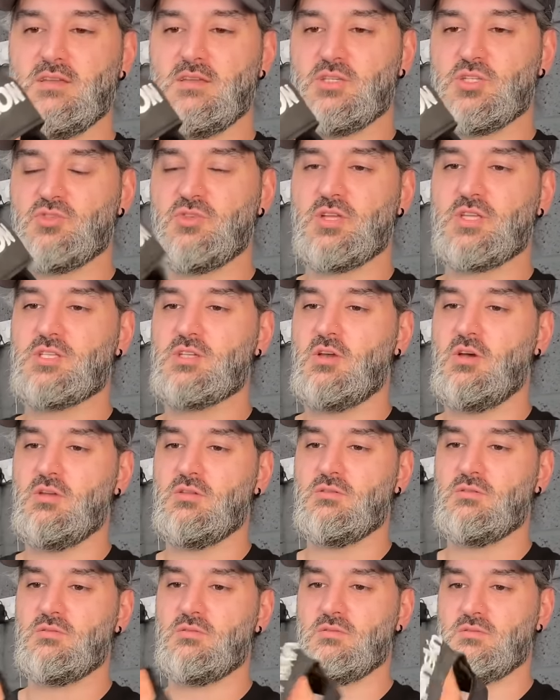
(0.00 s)

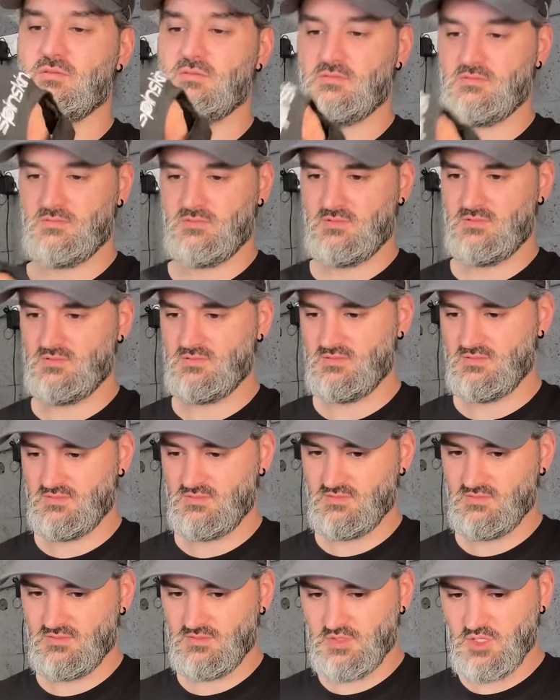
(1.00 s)
Strixon,
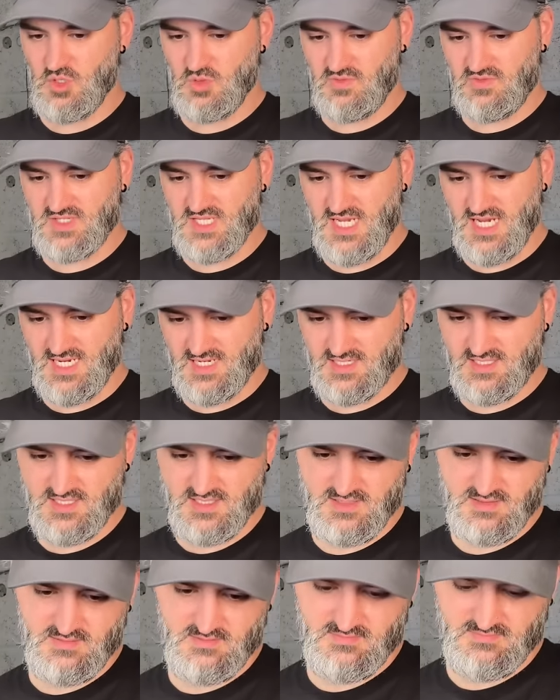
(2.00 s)
new with tags,